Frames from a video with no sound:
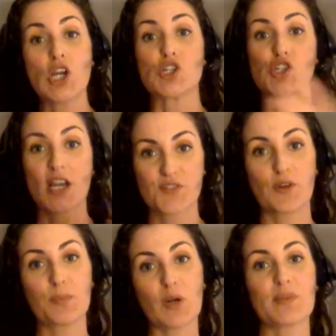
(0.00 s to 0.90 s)
just
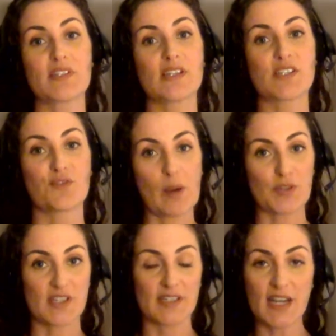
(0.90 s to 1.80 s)
for purposes of
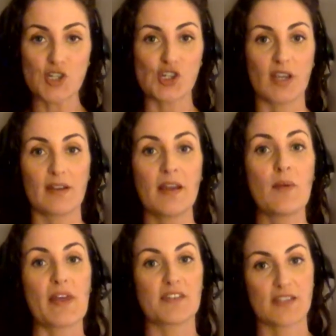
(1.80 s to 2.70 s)
representation
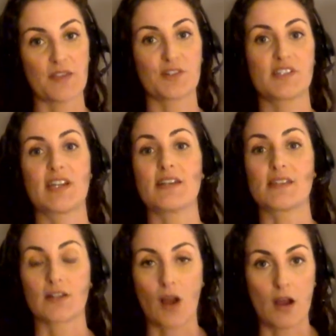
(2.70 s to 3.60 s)
by the Southern states
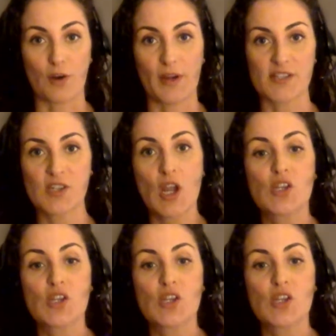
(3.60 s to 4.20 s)
in Congress.